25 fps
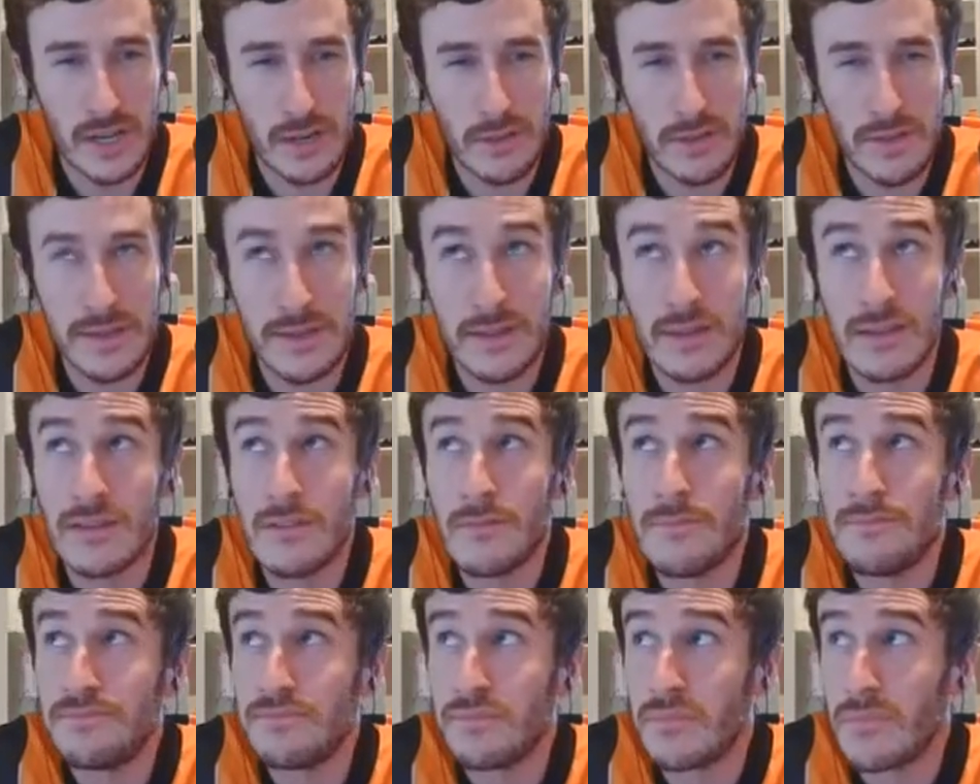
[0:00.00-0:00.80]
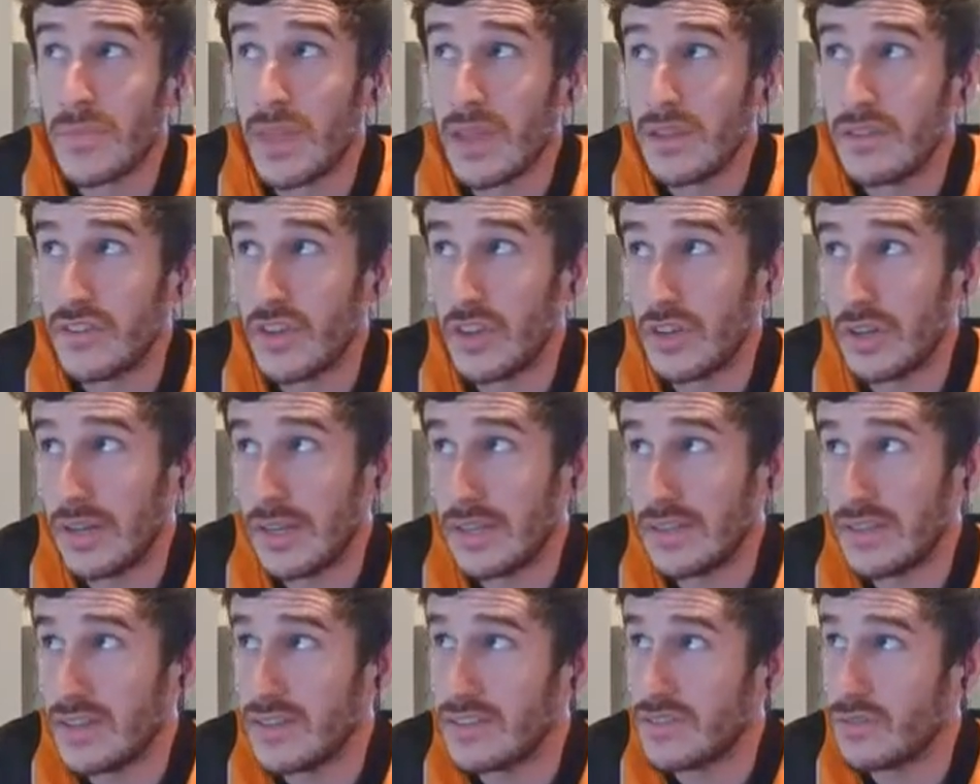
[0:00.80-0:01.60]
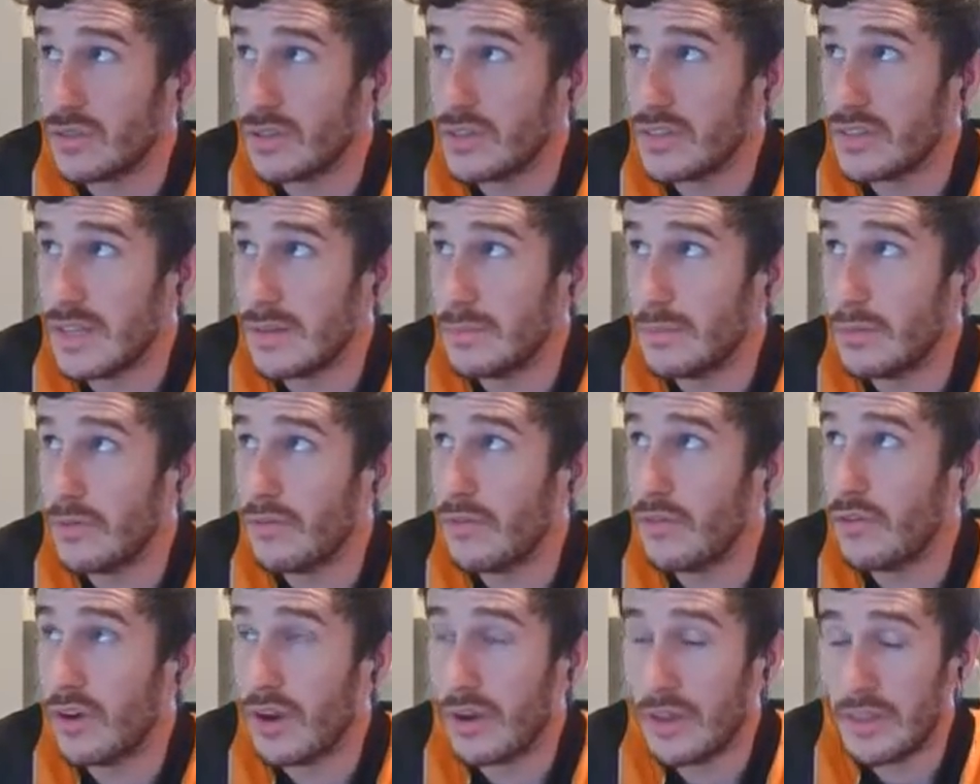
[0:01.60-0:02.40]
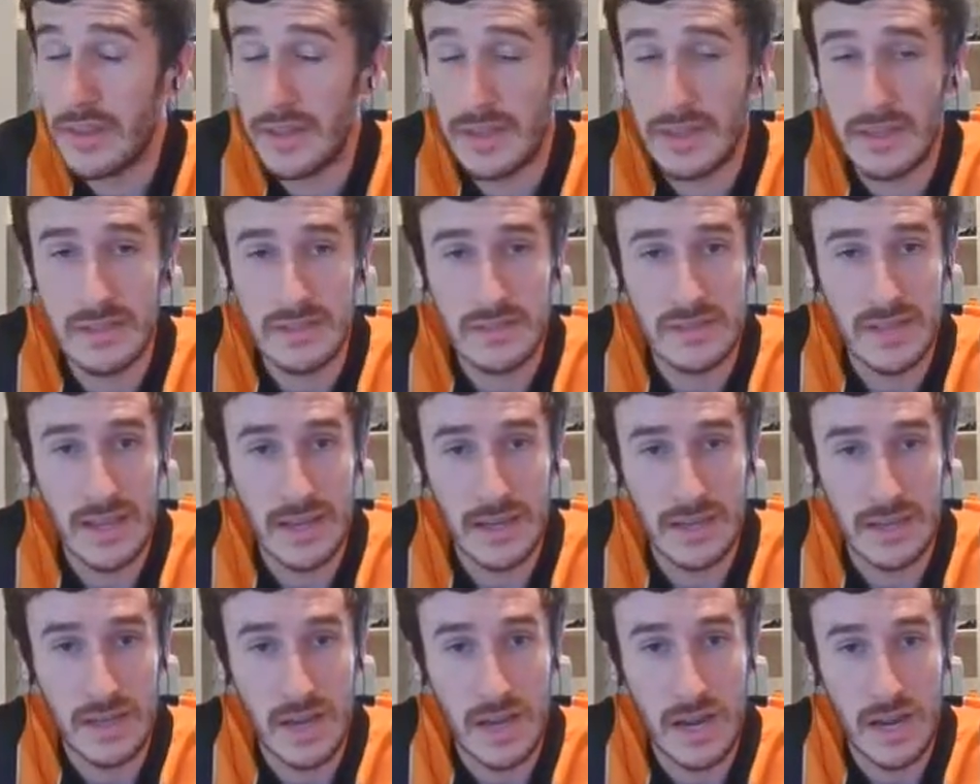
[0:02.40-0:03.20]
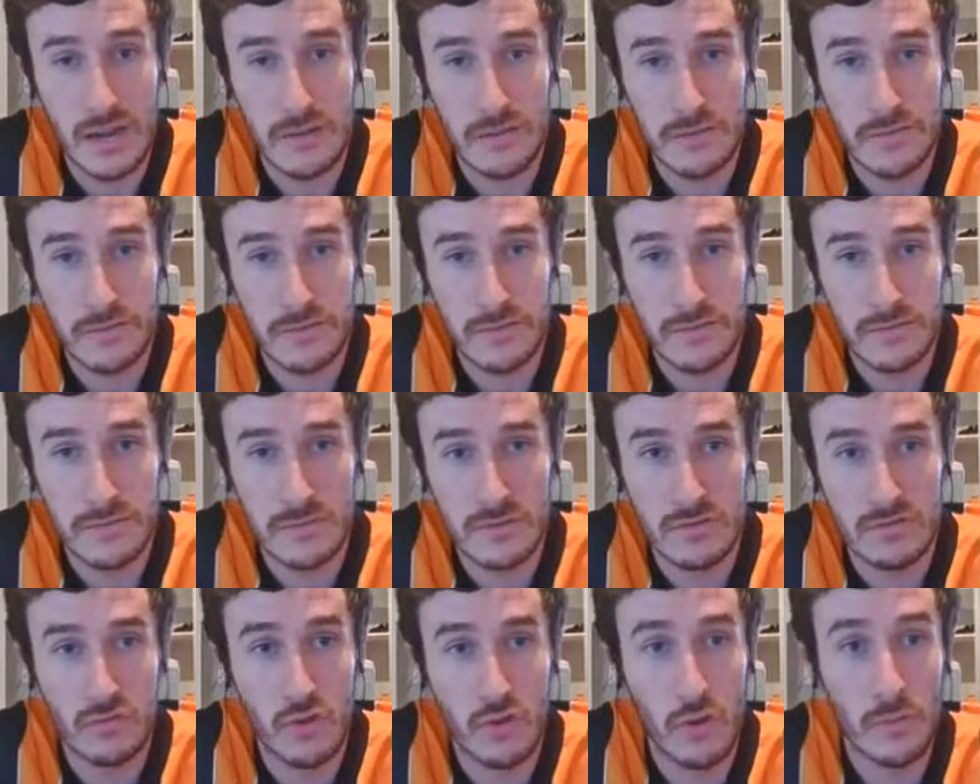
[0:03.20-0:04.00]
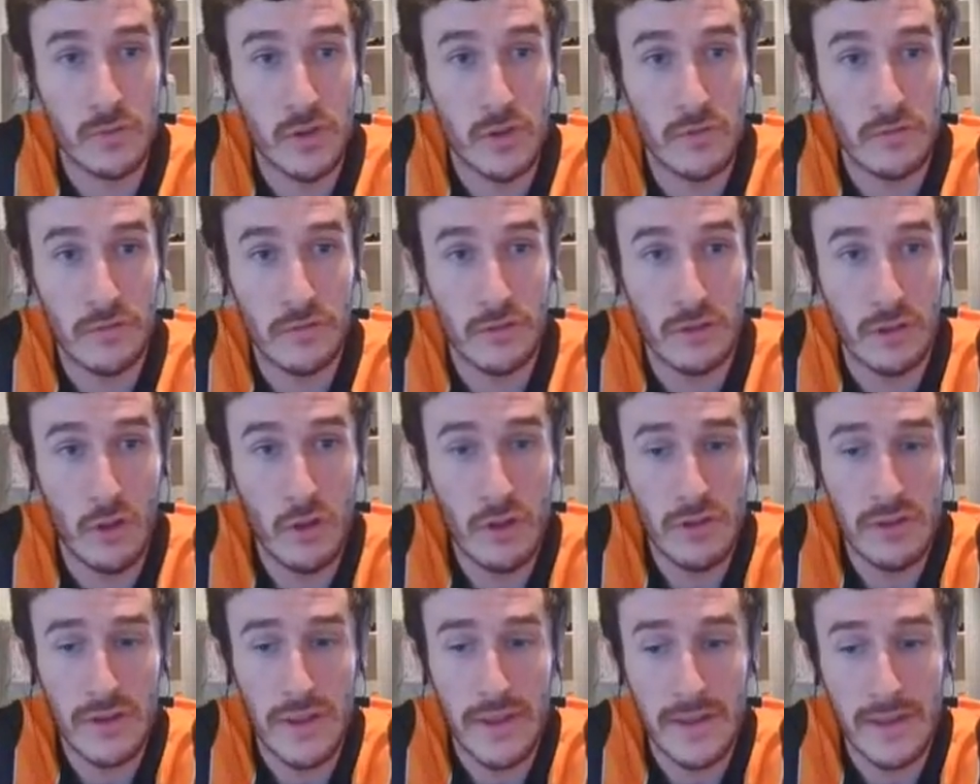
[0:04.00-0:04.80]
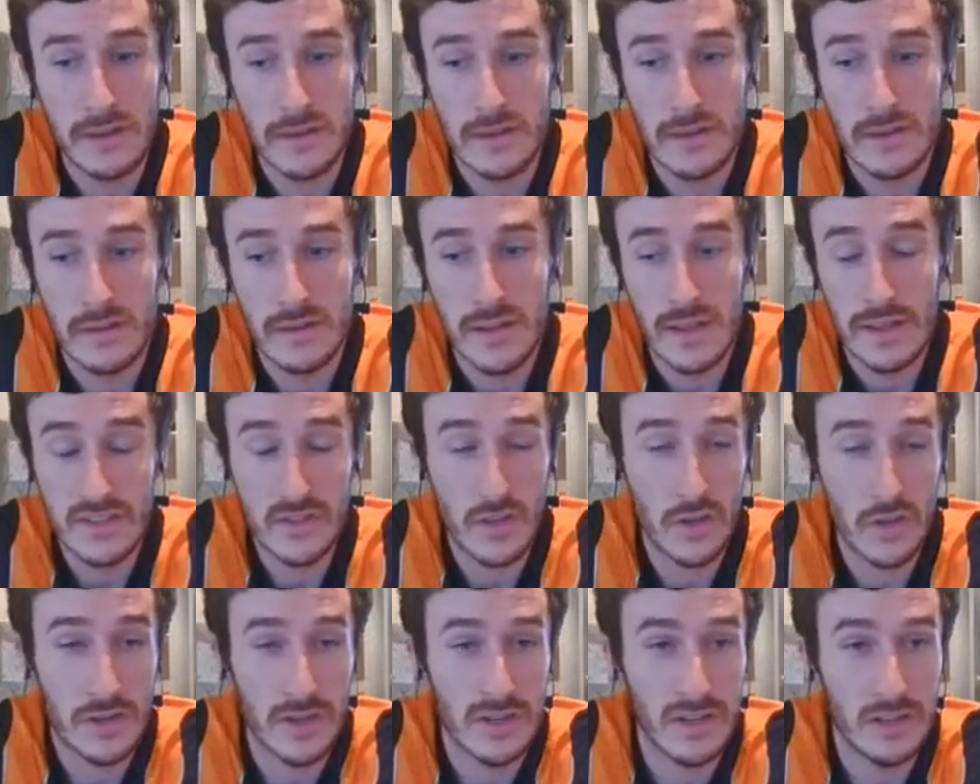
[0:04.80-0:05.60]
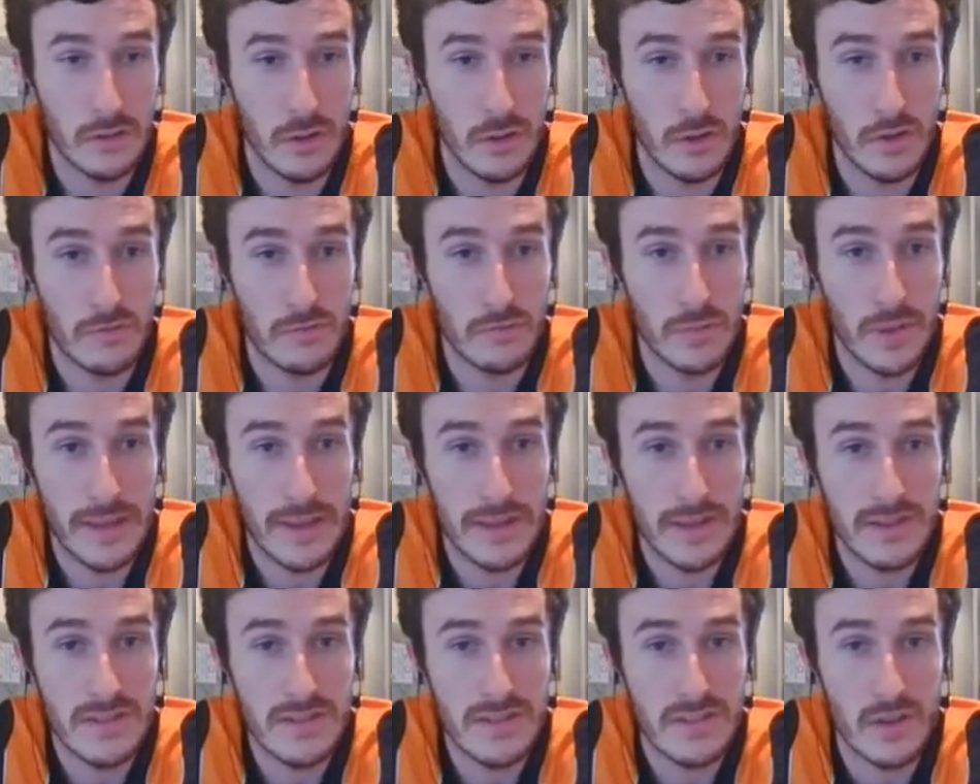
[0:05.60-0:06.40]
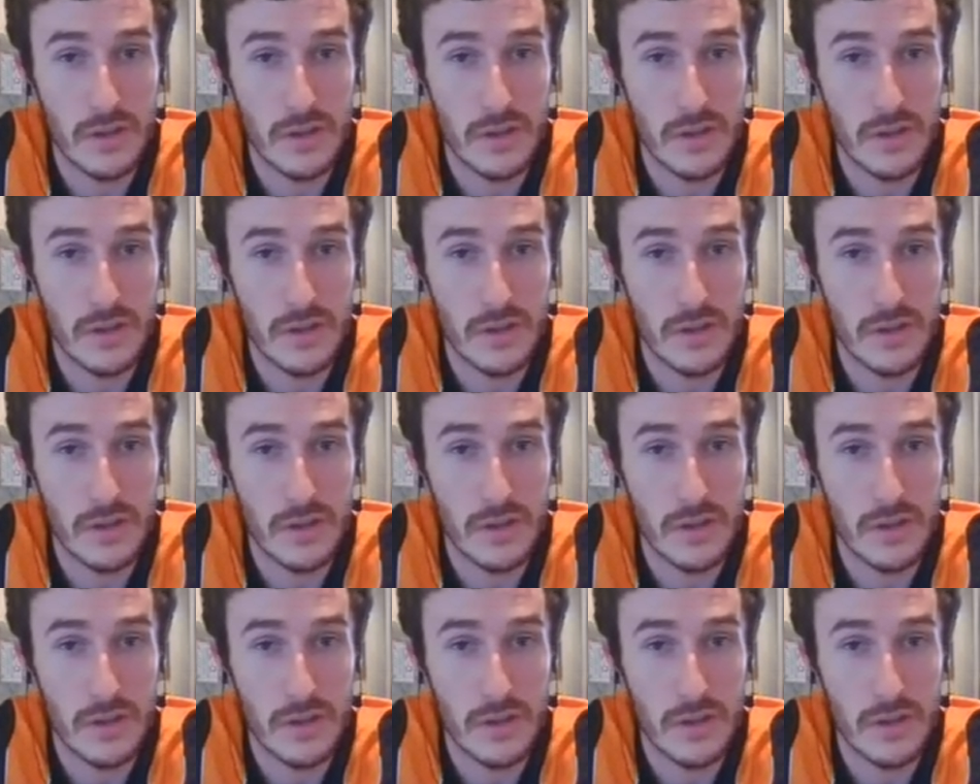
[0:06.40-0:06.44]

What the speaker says: I think certainly, as I sort of said before, I think his second half dropped off a lot and so did a lot of players.